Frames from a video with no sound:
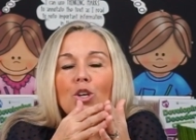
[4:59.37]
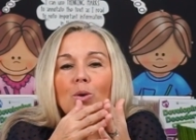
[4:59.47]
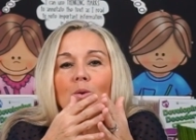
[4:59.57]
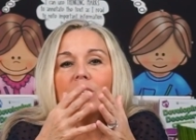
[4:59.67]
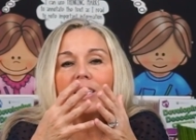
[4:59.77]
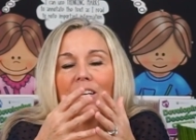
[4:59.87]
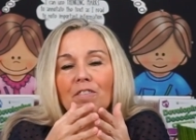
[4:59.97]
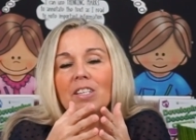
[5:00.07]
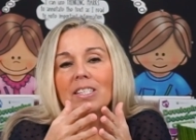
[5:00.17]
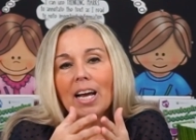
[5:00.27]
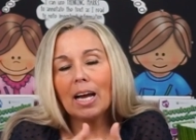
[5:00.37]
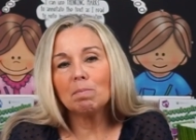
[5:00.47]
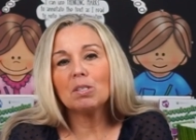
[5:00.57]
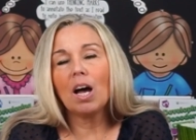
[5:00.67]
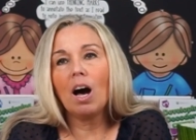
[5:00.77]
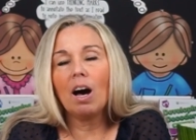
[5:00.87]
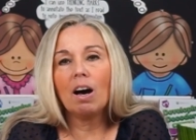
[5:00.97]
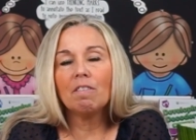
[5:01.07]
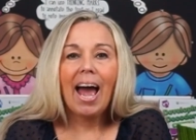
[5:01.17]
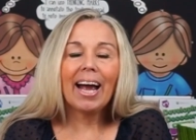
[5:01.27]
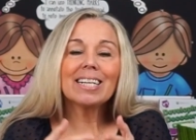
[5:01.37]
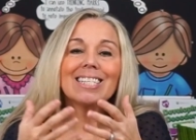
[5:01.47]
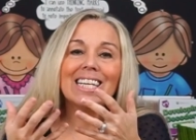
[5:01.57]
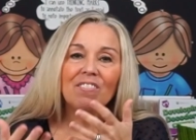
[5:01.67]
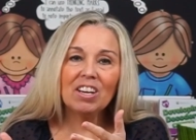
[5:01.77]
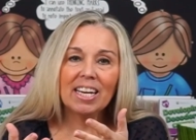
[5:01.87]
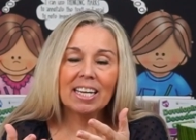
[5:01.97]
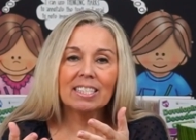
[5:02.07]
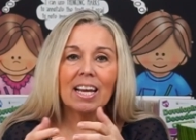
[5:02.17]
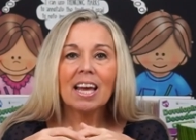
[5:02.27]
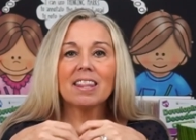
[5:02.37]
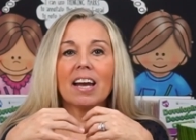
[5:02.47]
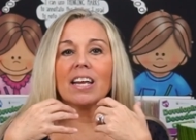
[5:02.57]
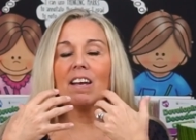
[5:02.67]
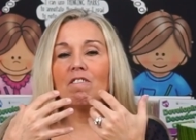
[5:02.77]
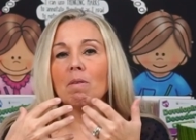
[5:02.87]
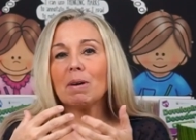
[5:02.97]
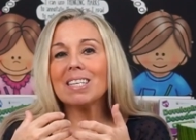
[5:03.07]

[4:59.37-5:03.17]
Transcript: to use different types of activities that give them a